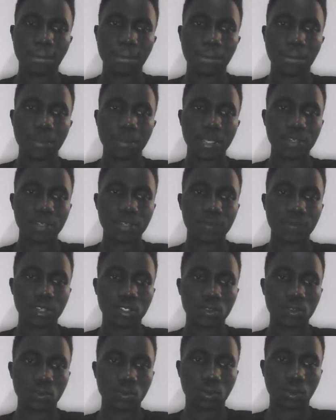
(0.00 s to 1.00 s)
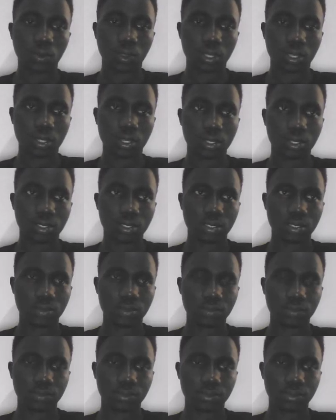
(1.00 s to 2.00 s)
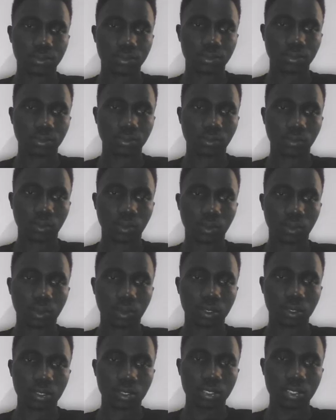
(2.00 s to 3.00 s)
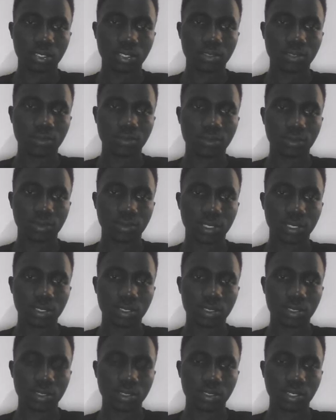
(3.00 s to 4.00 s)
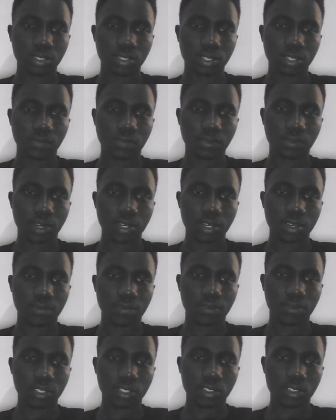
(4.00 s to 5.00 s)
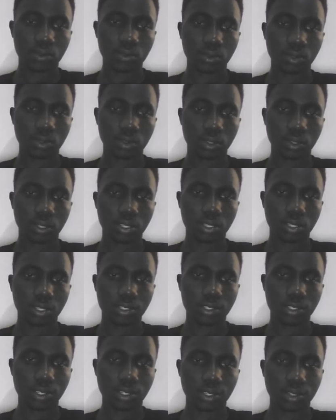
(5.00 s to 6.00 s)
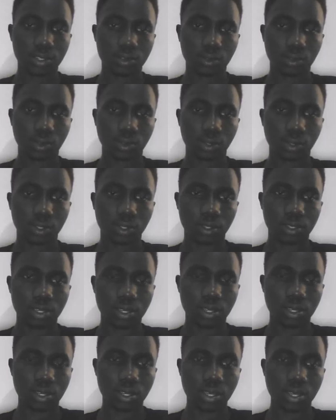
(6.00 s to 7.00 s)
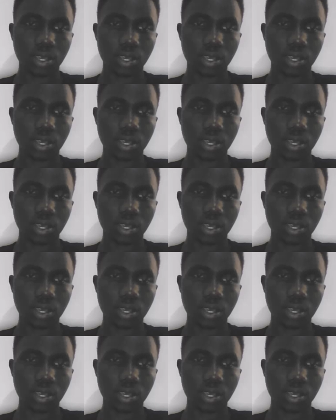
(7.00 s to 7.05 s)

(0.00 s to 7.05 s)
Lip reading: Then if there are two authors, this is the format. You can write the first author, then the second author, then the year.